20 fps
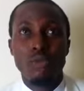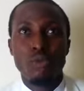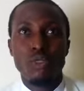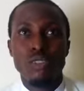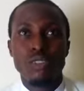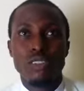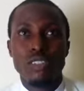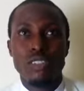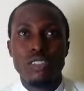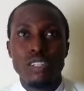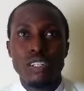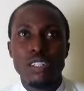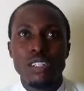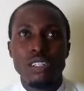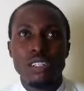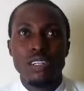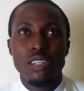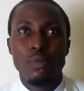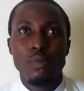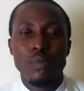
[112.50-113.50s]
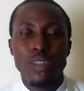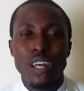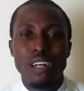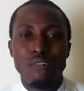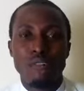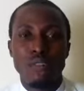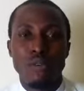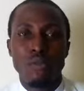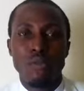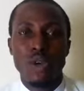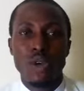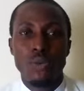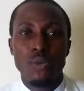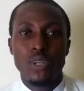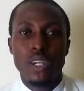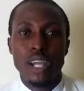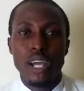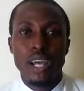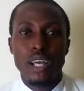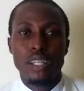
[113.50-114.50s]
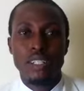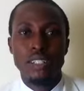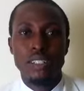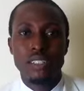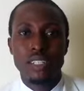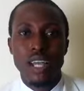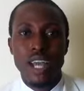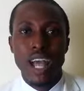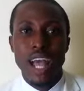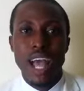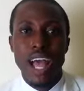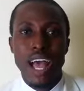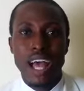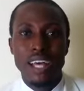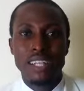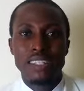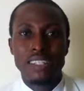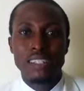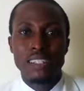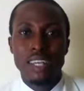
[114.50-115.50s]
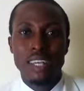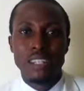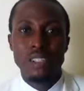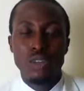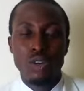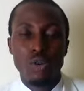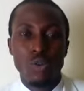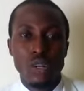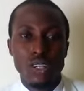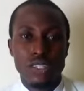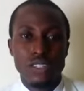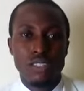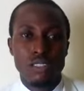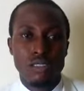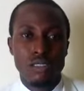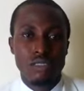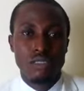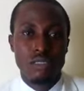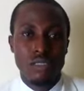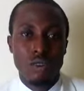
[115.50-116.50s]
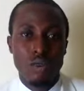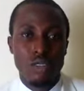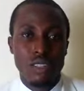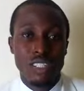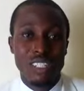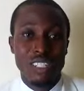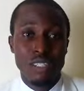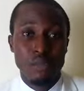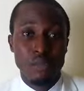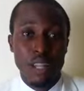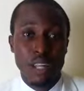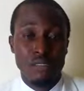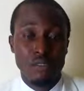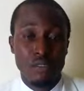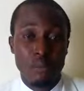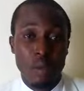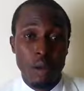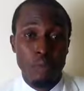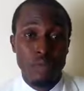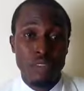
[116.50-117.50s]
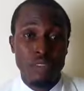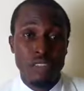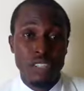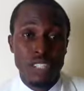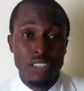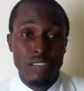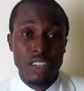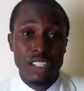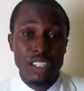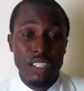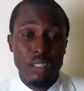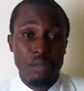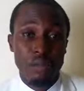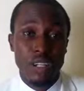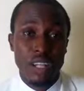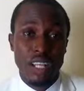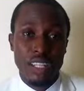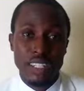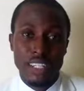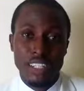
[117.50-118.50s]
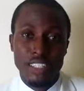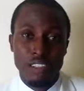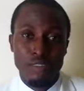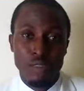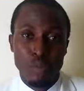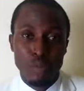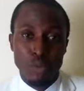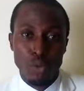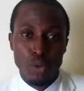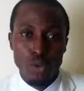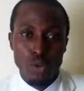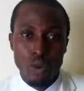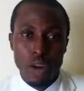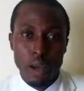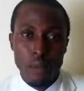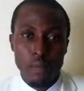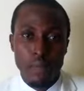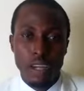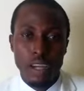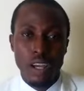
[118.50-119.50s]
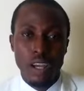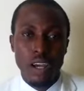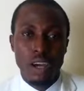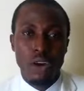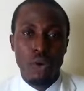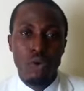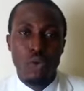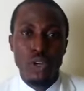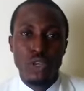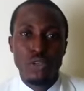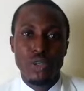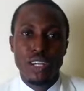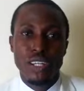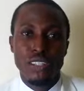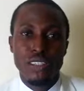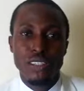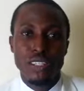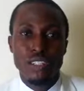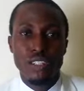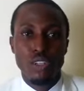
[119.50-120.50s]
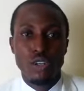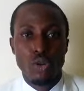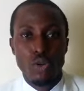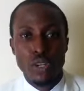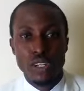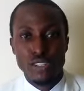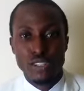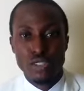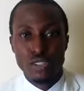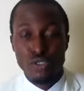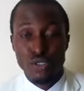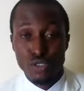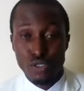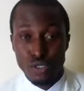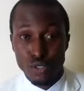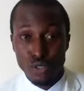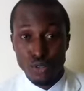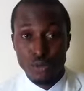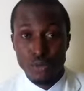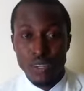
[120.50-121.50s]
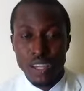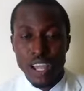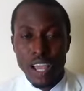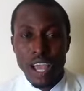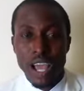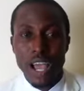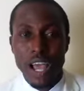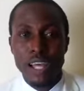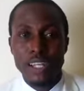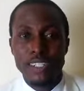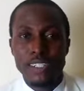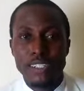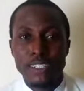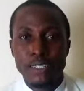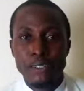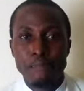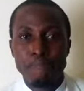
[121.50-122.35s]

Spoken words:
We're seeing a platform where we can answer your questions on this platform. I'm going to give an email at the end of the program where you can send your questions to, and